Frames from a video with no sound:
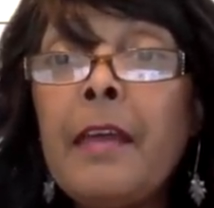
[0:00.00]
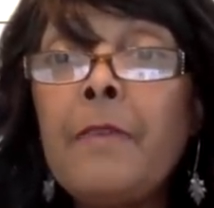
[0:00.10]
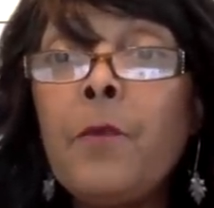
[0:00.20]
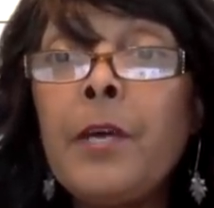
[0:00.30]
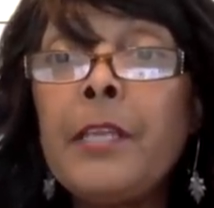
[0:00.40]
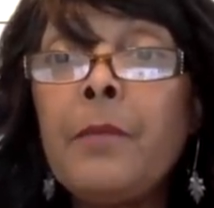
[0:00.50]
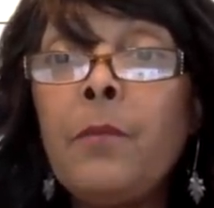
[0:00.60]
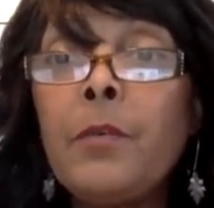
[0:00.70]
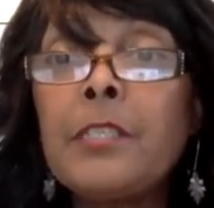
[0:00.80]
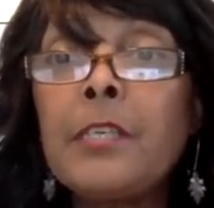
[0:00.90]
one that
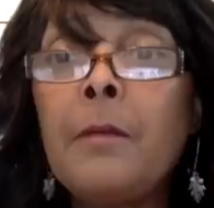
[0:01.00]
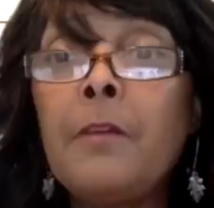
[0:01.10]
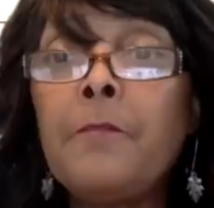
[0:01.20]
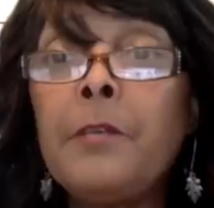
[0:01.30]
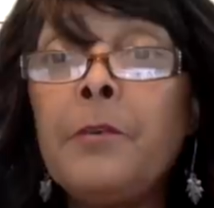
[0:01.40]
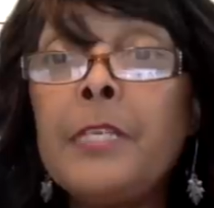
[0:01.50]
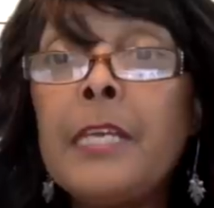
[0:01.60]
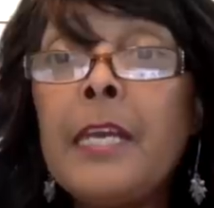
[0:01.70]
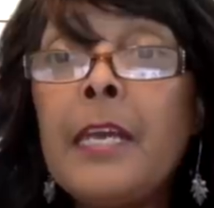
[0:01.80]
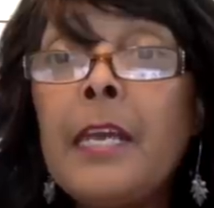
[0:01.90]
wants to come off mute
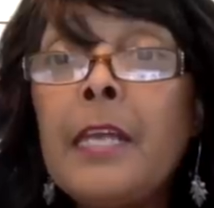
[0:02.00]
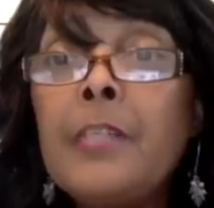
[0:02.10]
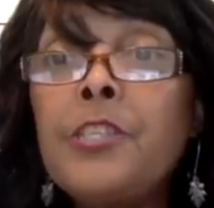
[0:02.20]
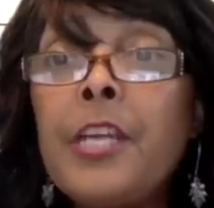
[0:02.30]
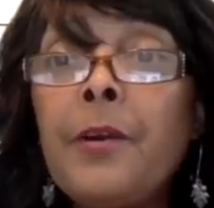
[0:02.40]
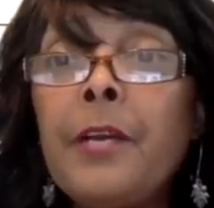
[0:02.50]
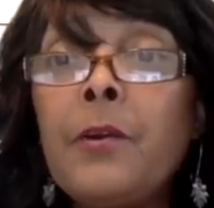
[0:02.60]
and share it,